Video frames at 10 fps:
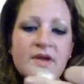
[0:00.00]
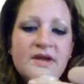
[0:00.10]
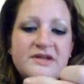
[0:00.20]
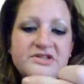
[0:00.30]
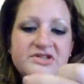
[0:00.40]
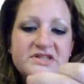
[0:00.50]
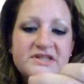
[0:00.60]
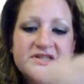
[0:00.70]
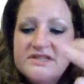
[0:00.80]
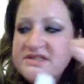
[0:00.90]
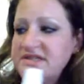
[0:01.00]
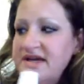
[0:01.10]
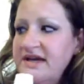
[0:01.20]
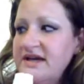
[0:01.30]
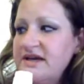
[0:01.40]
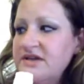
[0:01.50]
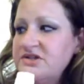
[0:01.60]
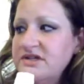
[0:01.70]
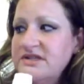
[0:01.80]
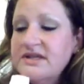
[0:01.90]
and it's just a stick,
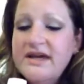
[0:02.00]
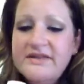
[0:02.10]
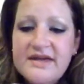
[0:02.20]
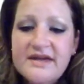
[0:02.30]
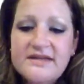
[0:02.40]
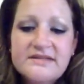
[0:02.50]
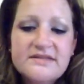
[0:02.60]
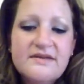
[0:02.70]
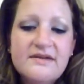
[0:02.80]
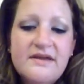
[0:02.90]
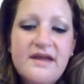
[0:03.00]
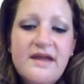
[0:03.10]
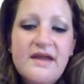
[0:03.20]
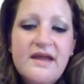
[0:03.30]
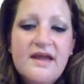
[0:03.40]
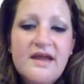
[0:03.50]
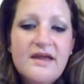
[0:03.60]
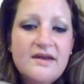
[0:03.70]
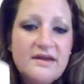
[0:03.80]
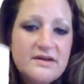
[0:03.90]
just like this,
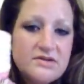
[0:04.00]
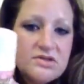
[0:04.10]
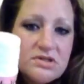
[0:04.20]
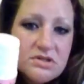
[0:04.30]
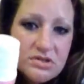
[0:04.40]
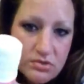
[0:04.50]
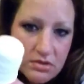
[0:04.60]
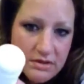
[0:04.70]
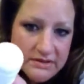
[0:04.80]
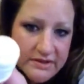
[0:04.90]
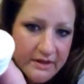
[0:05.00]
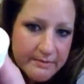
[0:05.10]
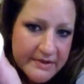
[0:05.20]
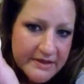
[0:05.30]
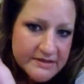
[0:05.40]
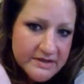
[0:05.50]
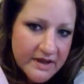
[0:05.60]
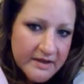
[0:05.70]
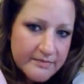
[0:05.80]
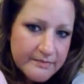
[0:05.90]
and it just twirls up, and it's
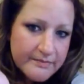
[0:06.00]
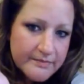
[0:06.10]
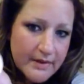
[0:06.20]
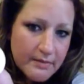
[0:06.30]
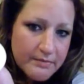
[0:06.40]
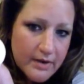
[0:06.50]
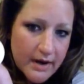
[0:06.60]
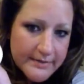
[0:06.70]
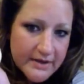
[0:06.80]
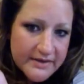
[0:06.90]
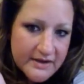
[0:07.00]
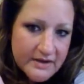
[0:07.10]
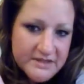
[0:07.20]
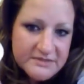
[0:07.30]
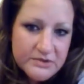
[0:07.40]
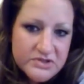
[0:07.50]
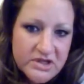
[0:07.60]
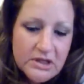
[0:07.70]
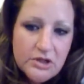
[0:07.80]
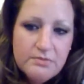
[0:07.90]
got primer in there that's supposed
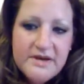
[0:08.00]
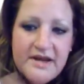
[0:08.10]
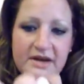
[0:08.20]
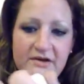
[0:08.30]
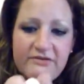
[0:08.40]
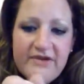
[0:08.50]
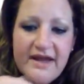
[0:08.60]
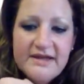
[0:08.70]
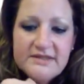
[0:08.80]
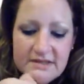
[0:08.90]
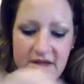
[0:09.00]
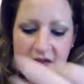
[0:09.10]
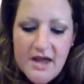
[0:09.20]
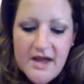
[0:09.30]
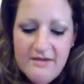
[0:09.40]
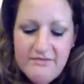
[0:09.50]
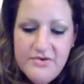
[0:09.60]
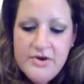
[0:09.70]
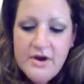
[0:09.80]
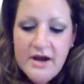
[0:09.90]
to illuminate your face. I have
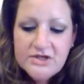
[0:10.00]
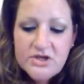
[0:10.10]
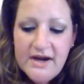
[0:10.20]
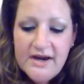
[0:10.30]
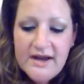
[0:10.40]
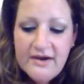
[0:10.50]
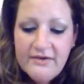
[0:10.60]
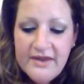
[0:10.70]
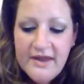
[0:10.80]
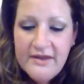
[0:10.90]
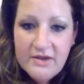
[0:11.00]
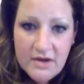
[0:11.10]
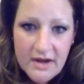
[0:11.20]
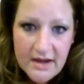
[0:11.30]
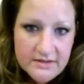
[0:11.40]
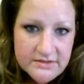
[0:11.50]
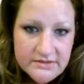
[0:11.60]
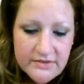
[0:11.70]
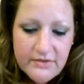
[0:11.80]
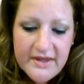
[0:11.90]
not tried it out yet, you guys,
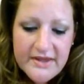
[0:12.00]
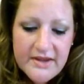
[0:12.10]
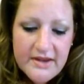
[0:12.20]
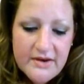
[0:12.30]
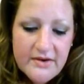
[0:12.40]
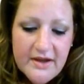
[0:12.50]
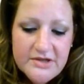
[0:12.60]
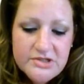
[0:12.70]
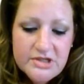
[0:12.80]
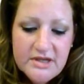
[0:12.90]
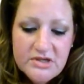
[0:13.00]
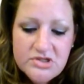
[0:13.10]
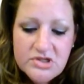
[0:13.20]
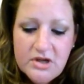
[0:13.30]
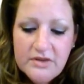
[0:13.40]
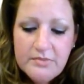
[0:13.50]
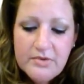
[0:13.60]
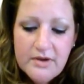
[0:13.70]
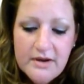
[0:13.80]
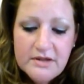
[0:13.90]
so I cannot judge on the
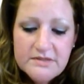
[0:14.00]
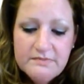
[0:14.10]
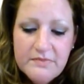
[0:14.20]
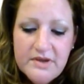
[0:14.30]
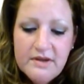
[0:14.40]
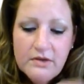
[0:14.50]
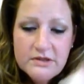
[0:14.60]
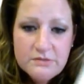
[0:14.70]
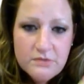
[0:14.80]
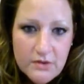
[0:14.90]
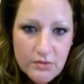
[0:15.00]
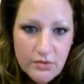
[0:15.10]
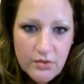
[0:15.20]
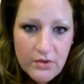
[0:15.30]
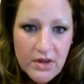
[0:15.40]
product, but it looks pretty cool.